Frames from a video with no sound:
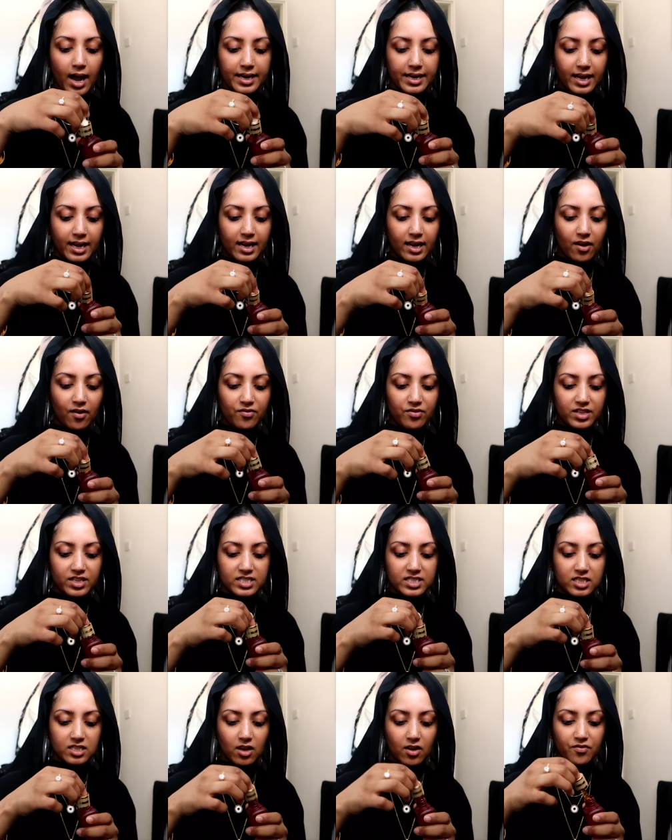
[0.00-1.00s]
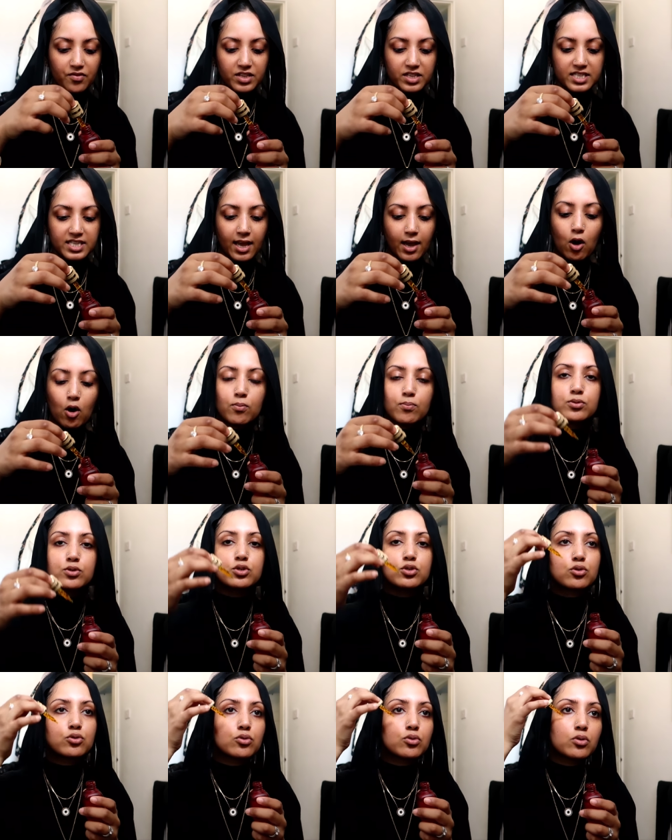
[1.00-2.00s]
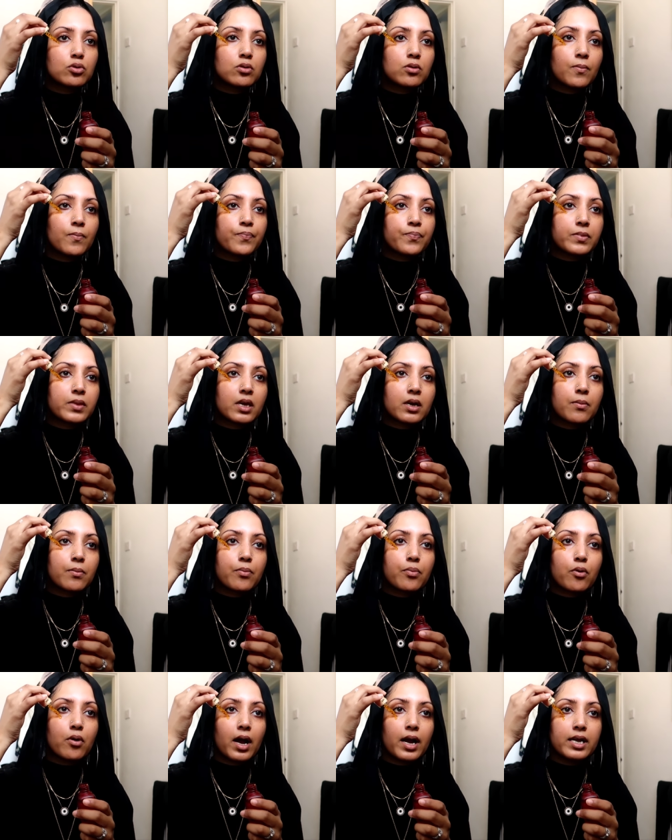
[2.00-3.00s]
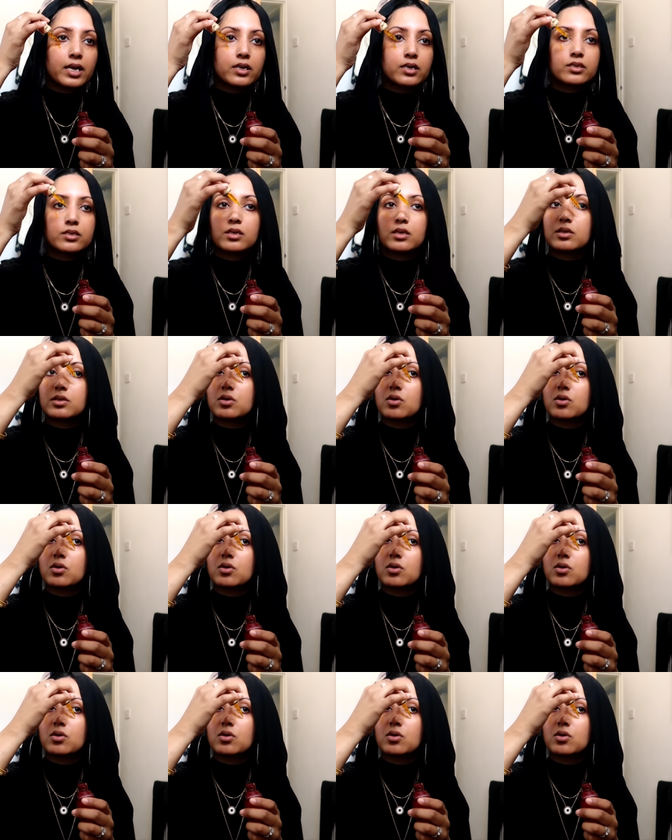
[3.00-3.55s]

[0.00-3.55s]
and i love this stuff this helps to brighten